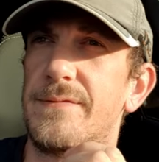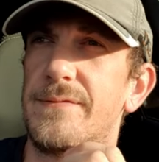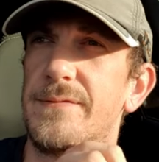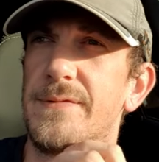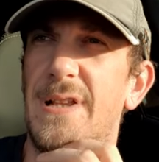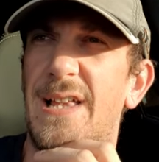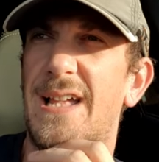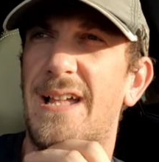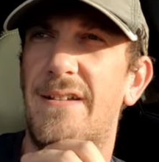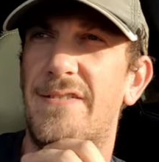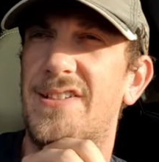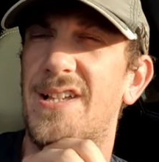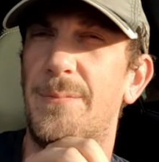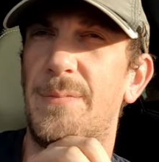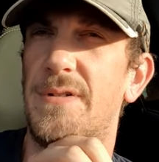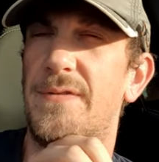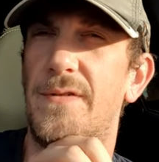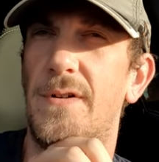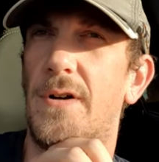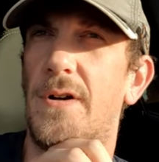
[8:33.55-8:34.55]
Like I said
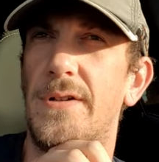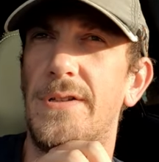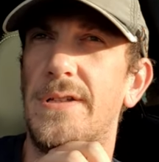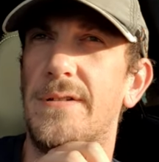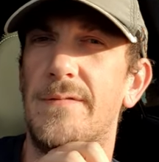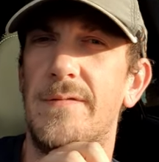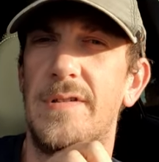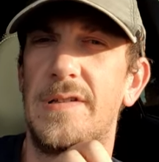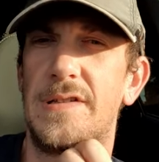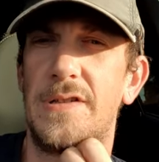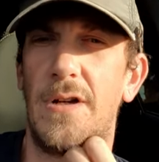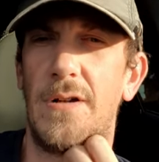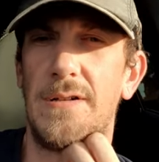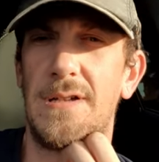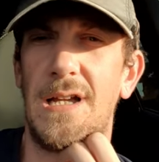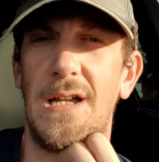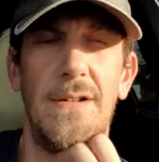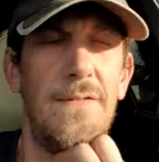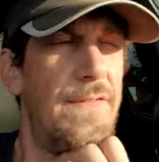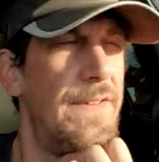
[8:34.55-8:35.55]
before, you sort of
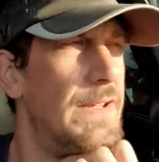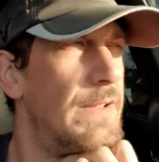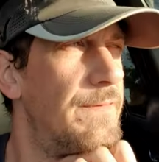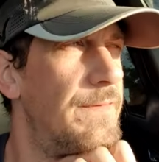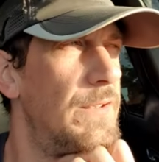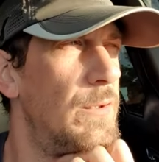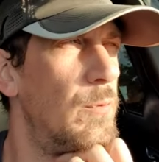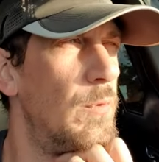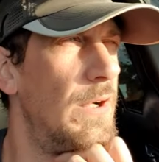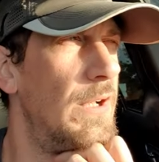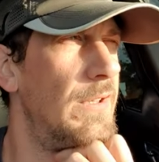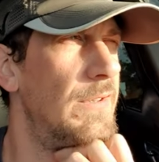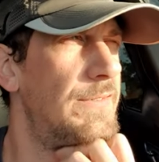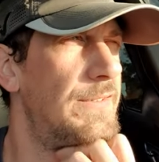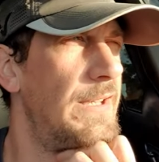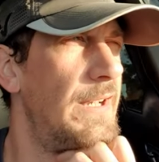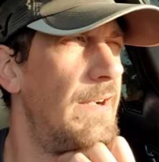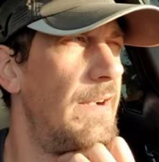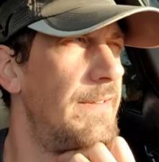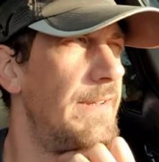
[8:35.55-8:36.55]
get a feel for the world
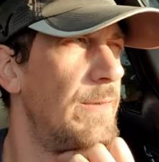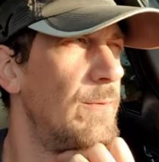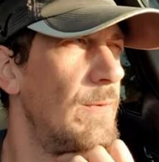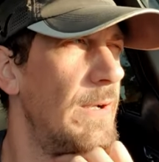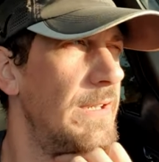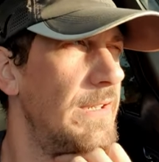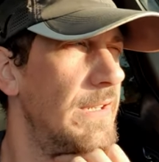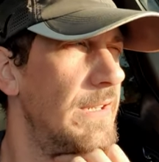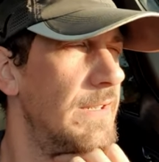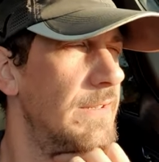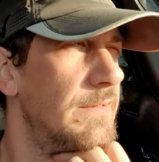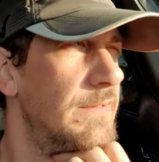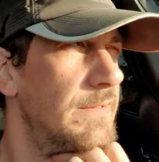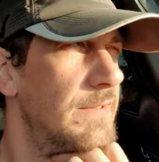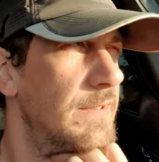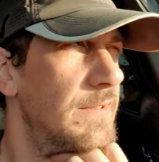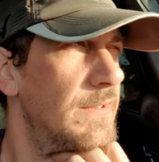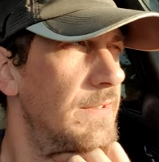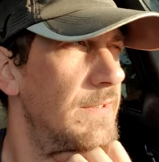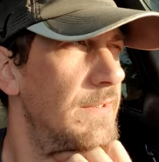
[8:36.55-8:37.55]
turning when you
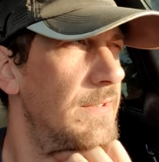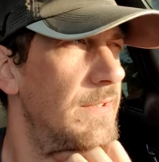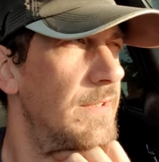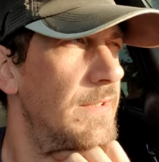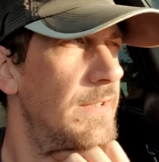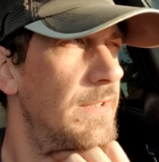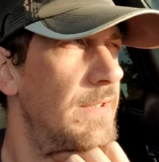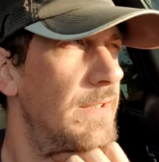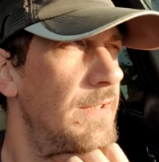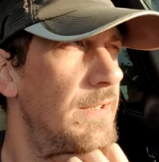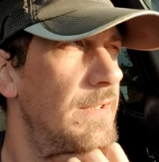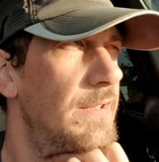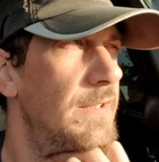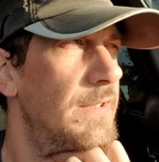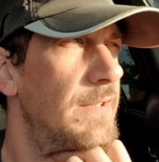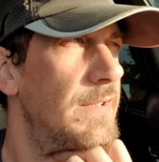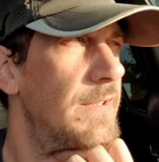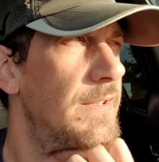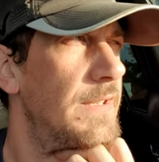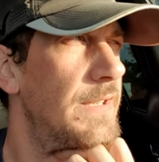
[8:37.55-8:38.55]

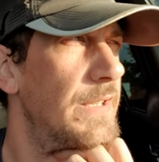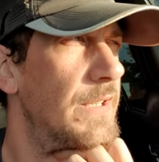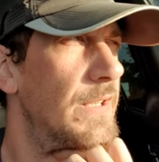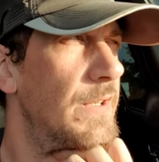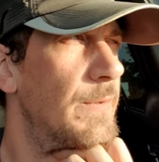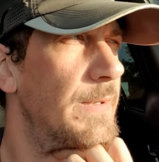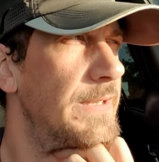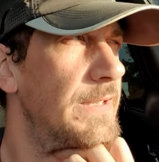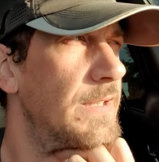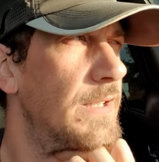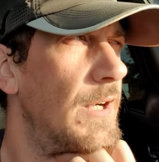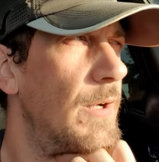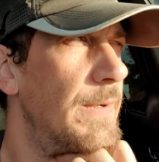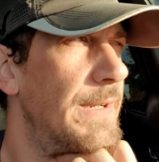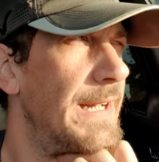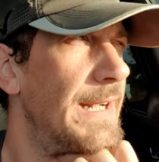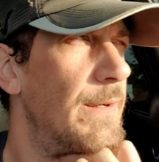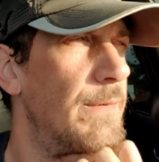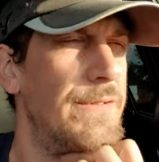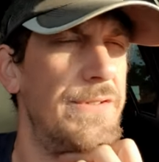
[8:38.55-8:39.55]
you know, when you're going
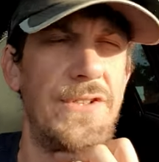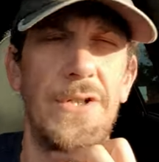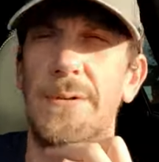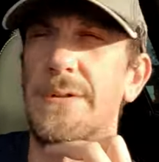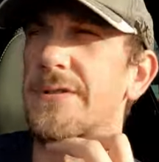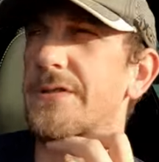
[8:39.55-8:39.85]
out and doing